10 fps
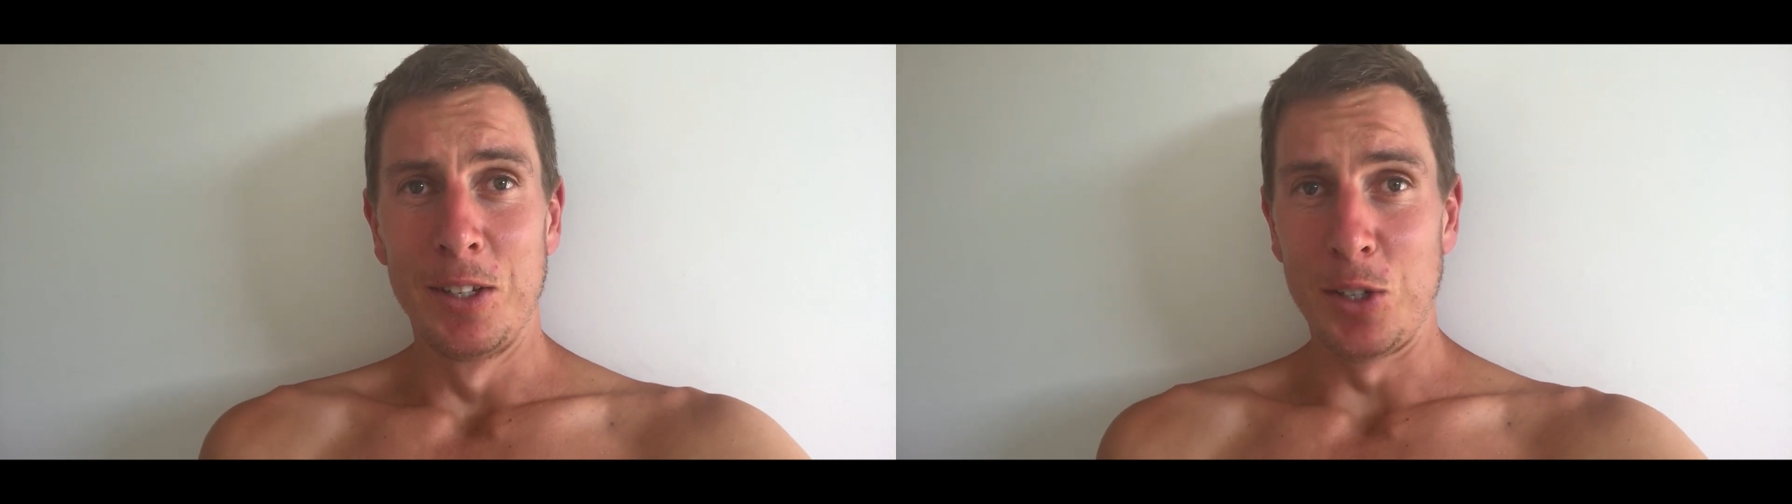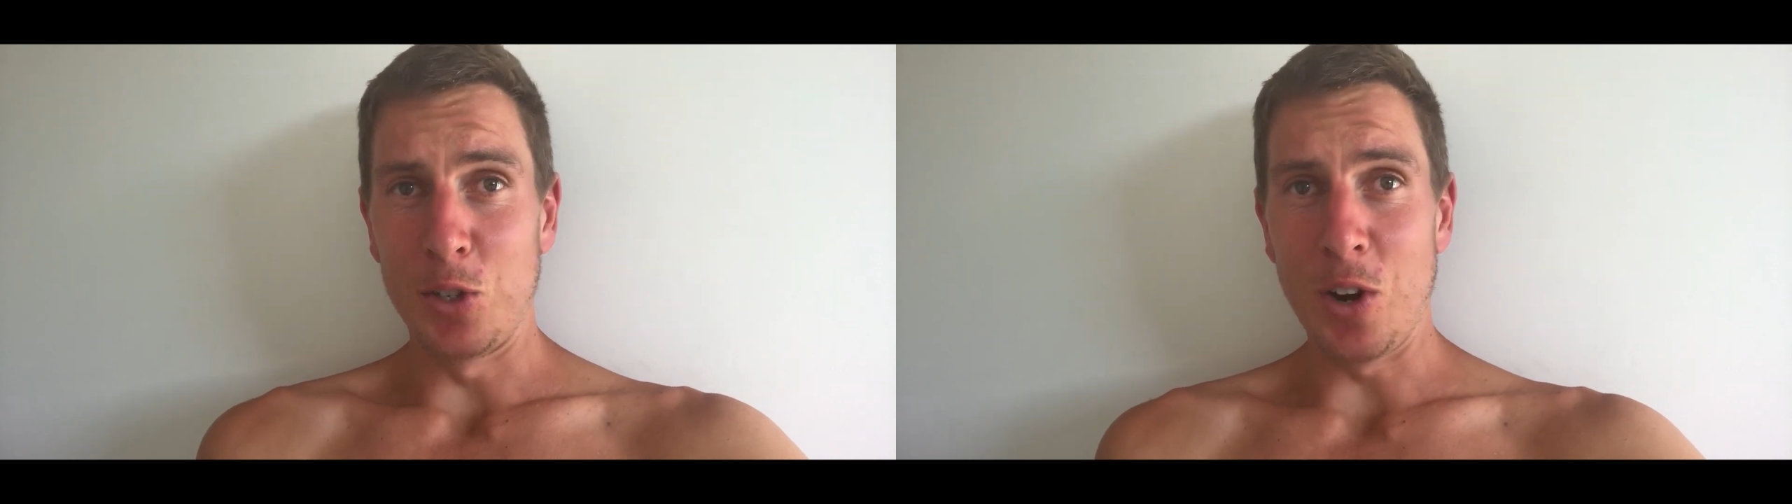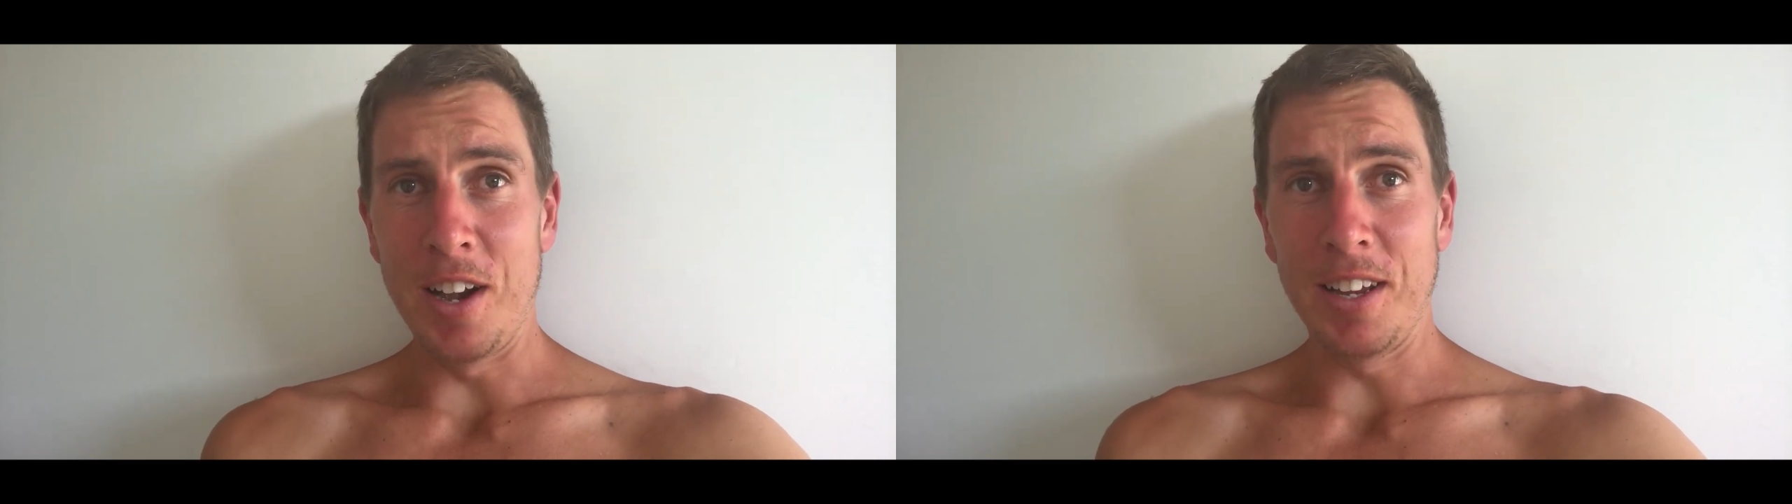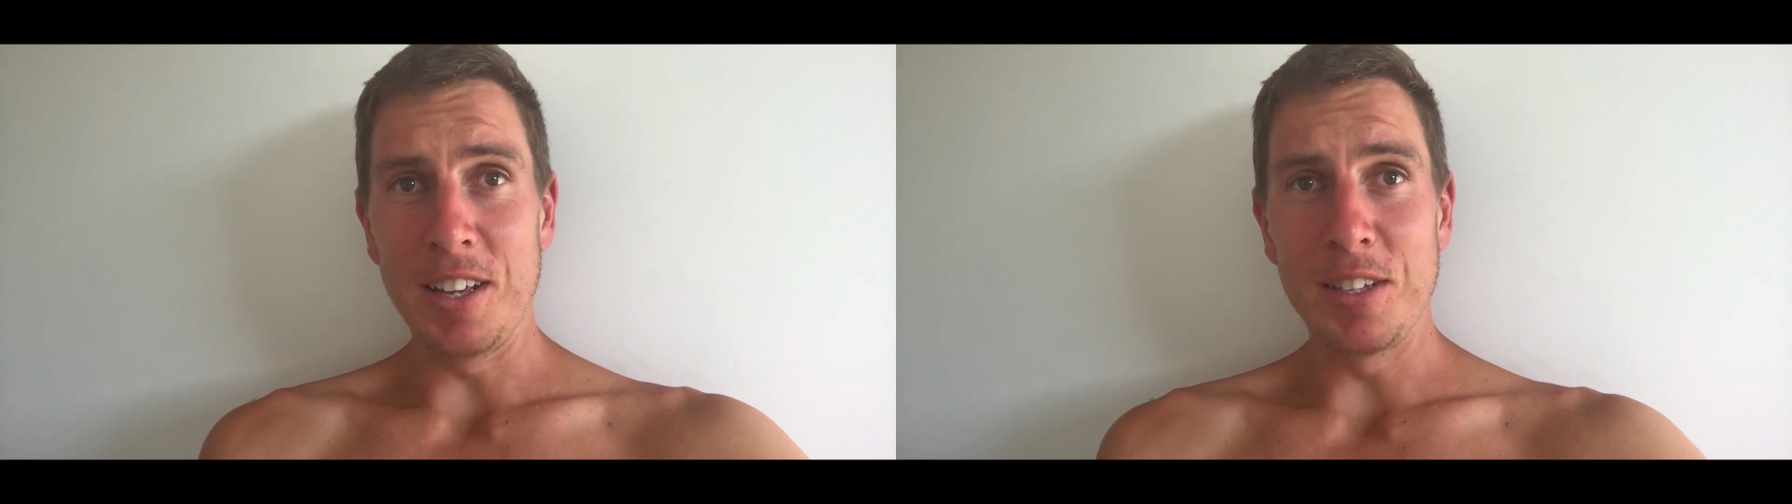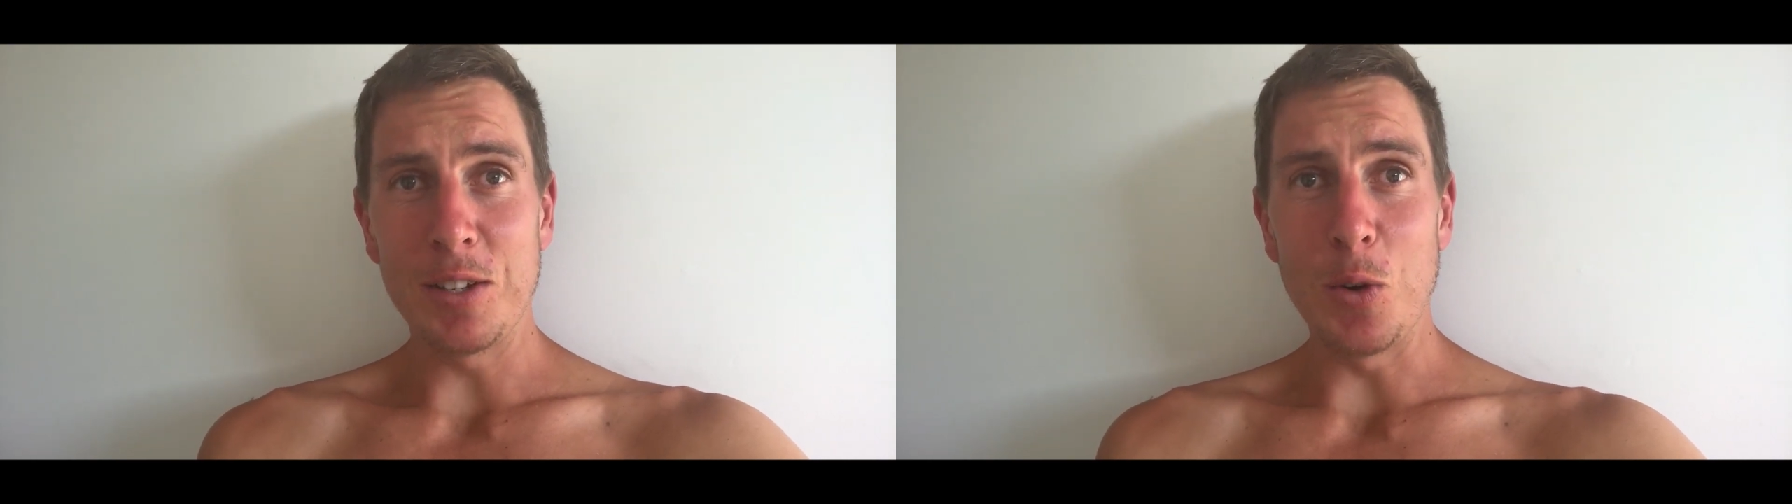So training
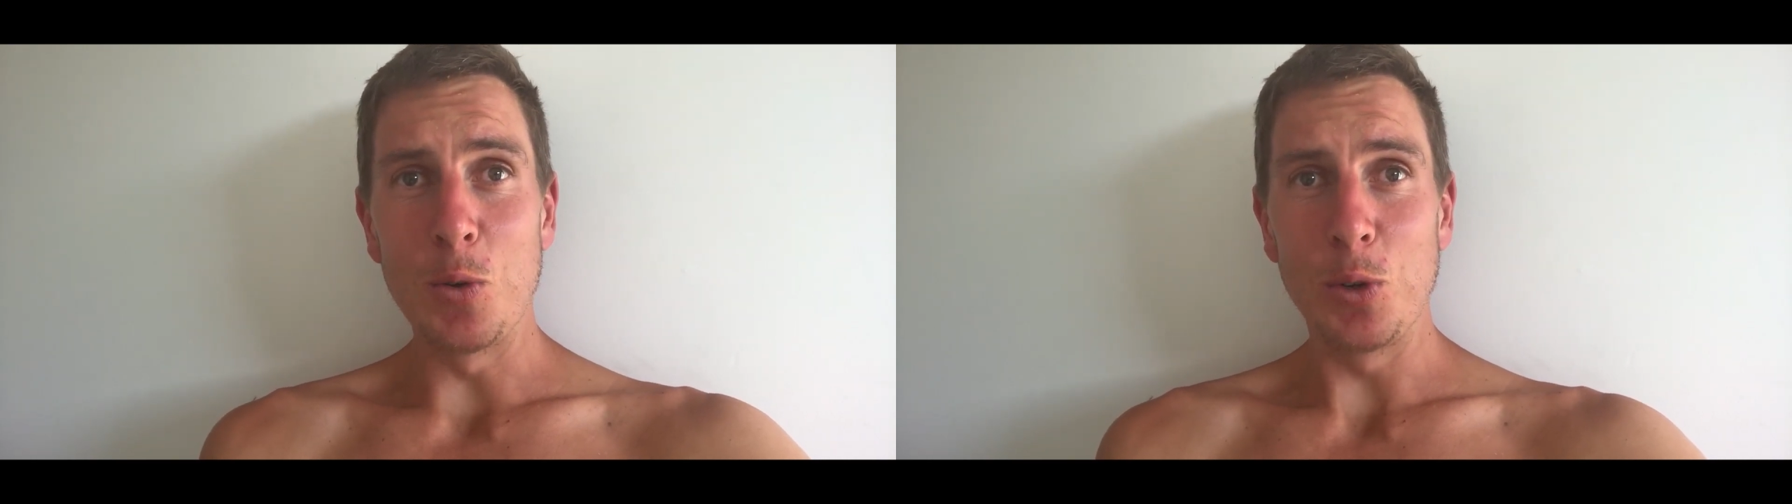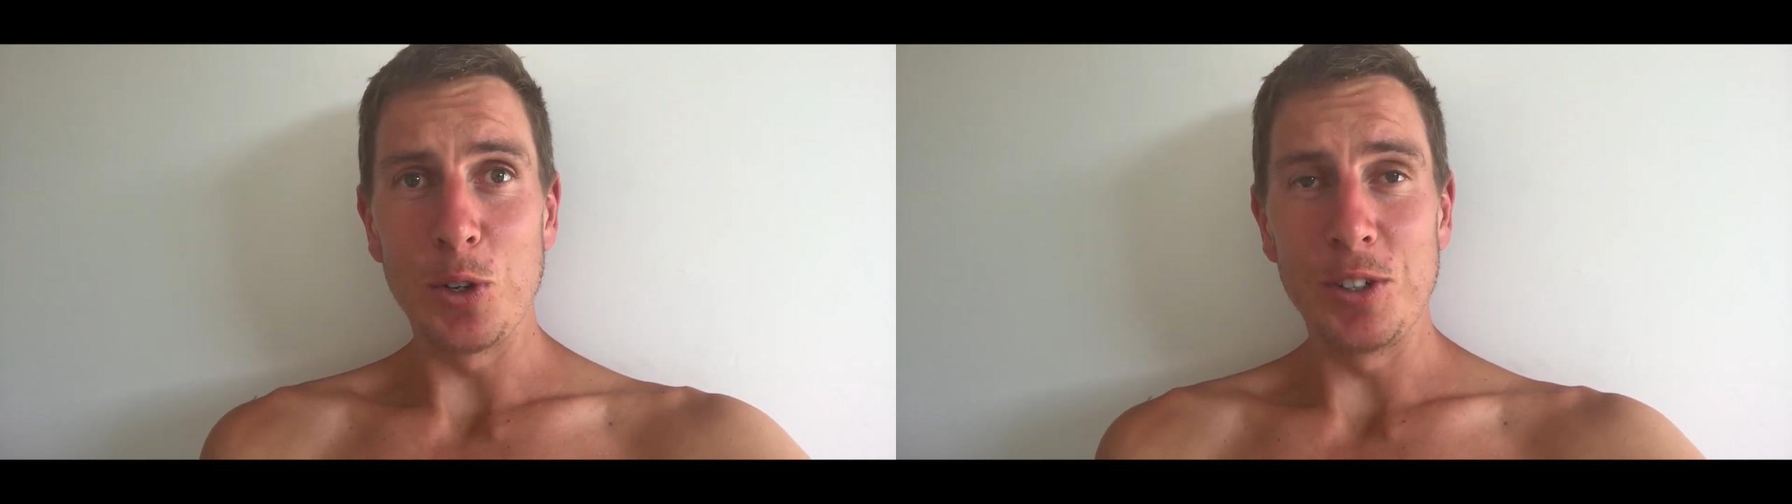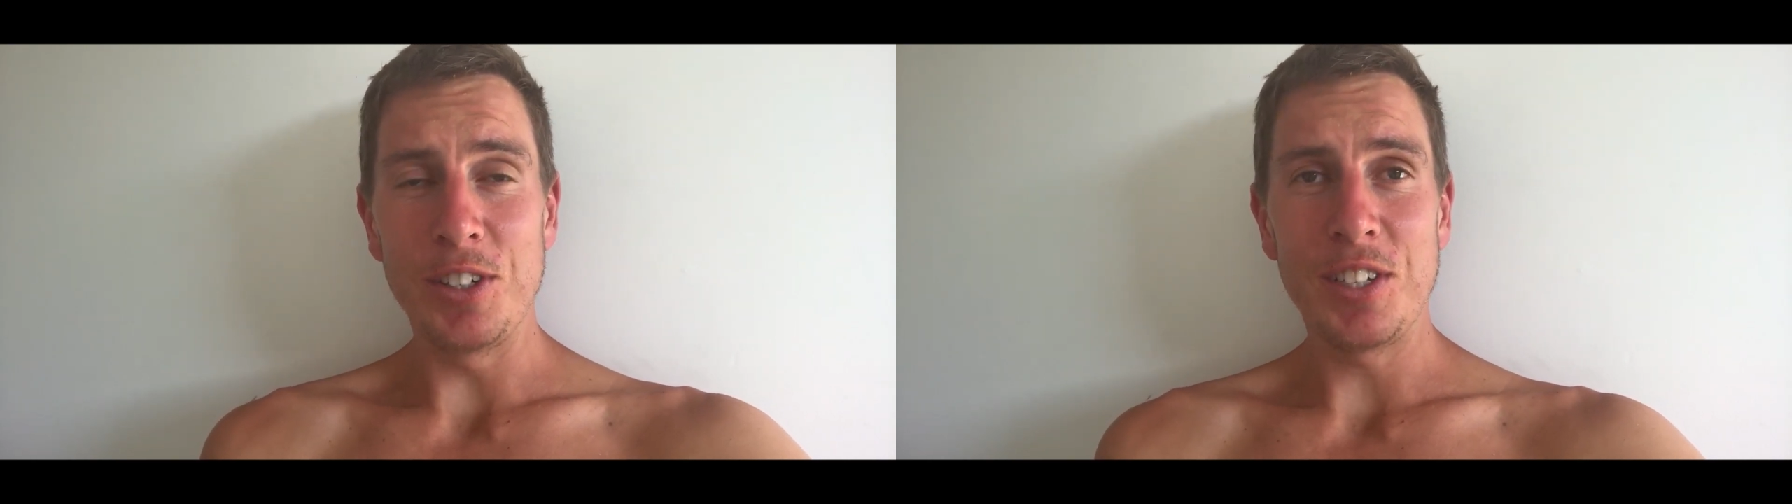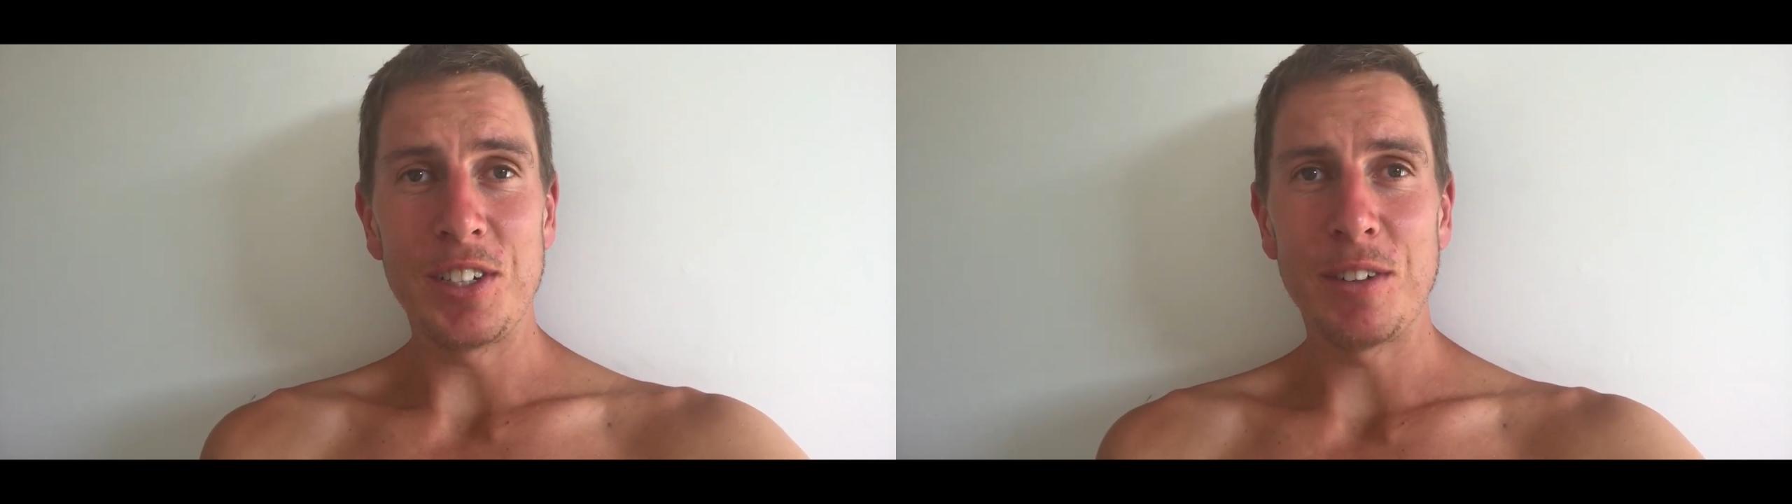is all good.